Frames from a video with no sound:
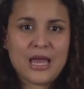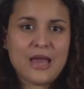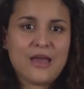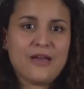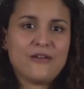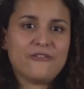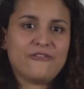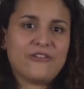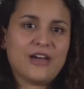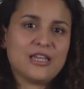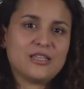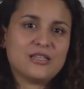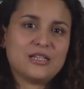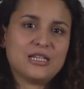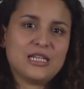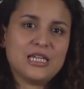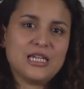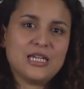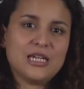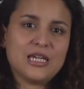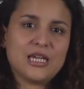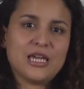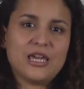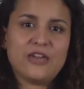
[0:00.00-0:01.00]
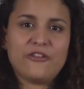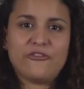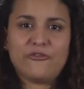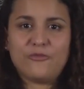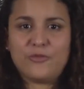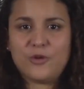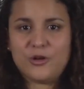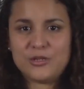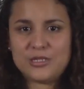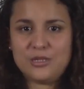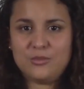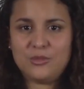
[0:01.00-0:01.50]
Finally, if
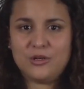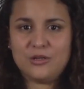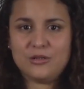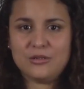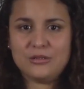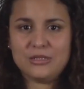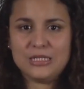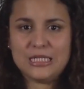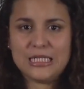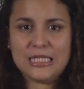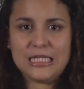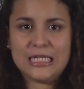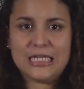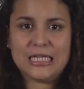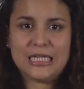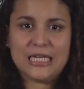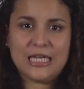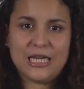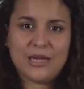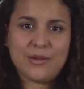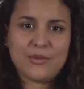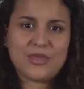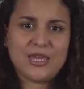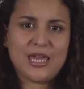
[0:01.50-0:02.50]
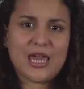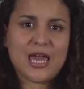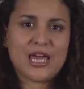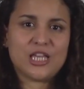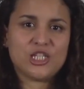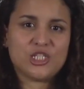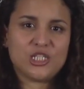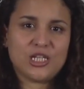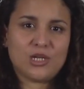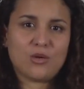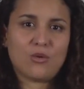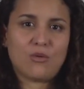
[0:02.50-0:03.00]
possible, keep the
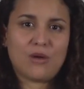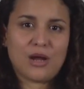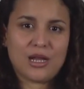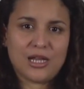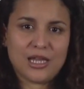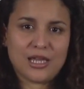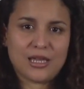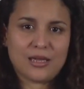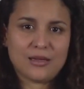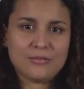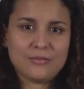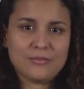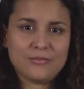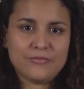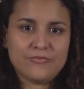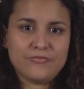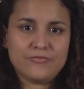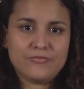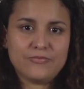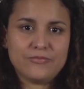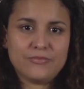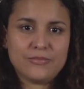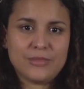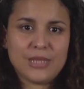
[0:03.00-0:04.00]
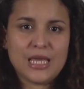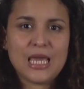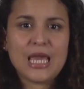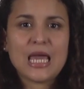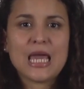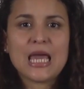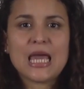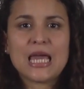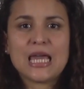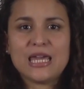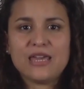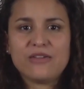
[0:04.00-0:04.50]
engine running.
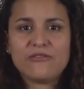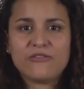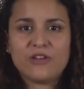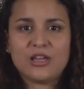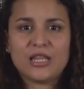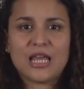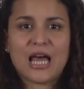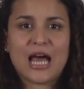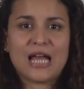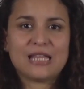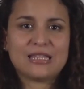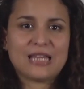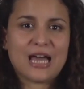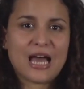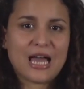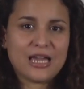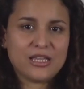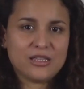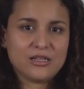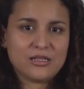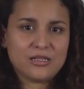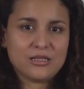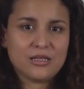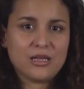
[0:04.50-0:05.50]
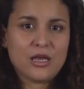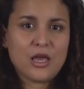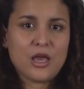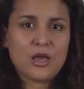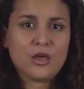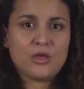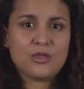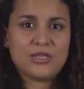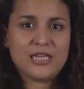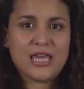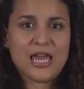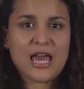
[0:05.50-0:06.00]
Even at idle,
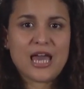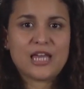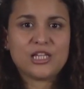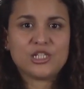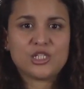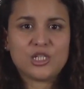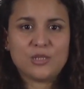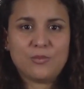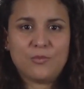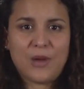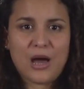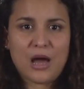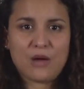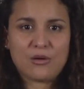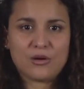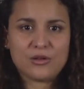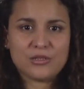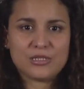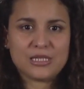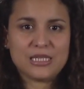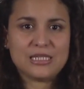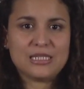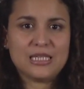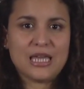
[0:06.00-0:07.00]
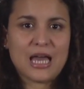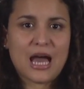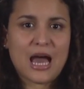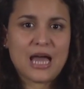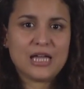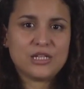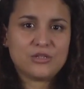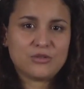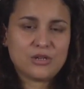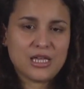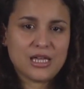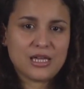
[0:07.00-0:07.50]
the engine powers the
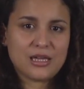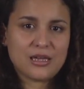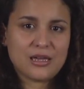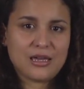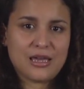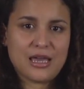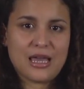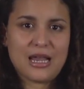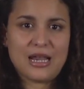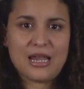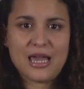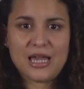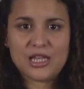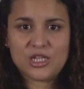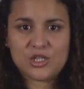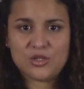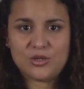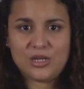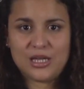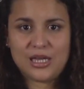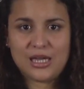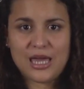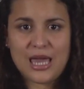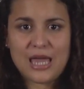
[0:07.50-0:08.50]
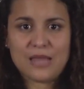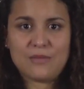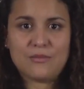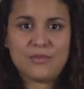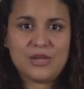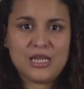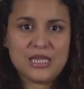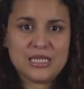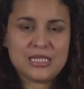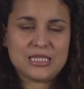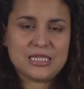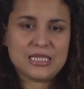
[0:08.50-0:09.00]
hydraulic, electric, and
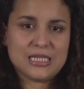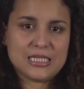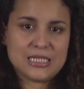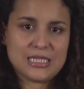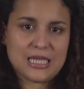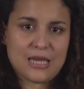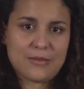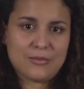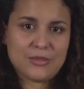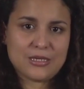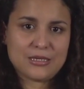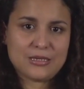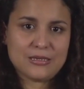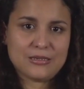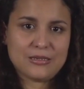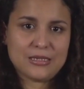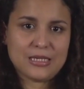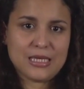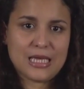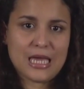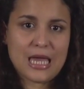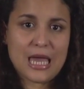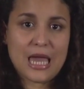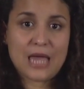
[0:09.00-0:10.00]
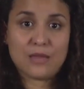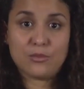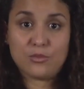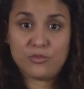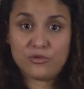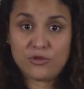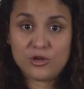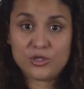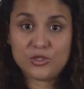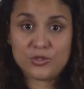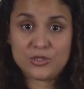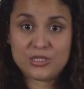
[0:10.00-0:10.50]
bleed systems and
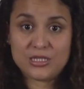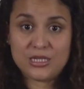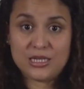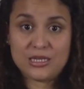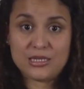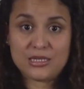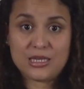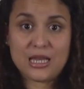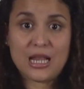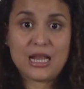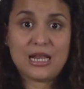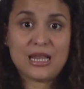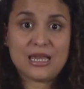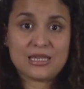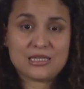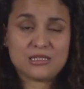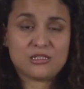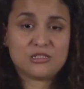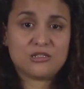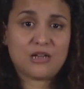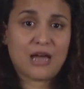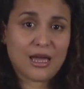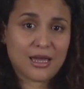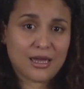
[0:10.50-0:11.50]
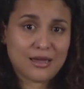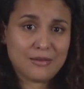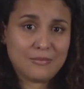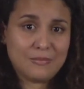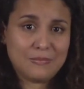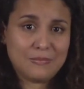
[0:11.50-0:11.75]
produces less drag.